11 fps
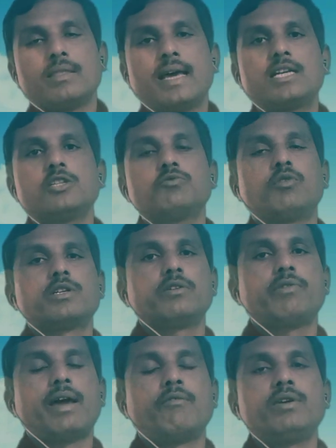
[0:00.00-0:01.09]
That is what
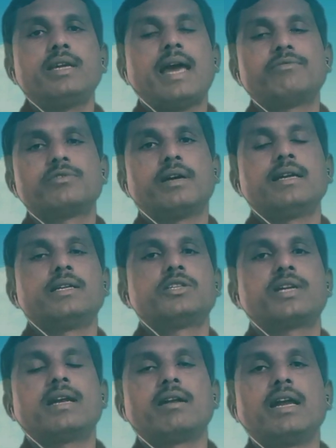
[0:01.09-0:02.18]
we have to
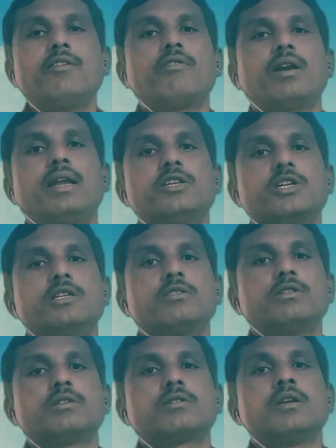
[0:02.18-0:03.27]
understand in relation
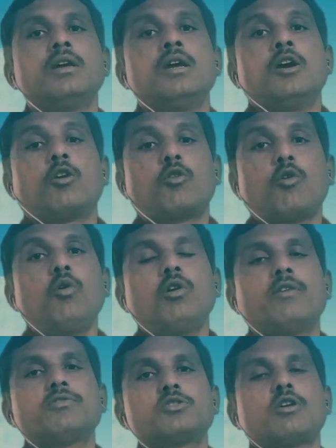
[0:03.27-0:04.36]
to this role
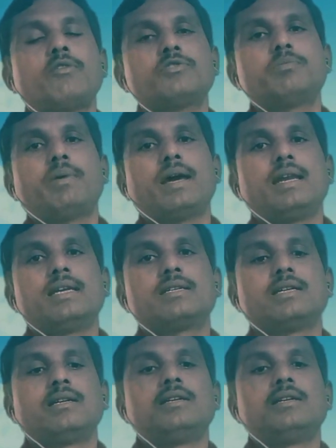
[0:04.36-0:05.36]
of soft palate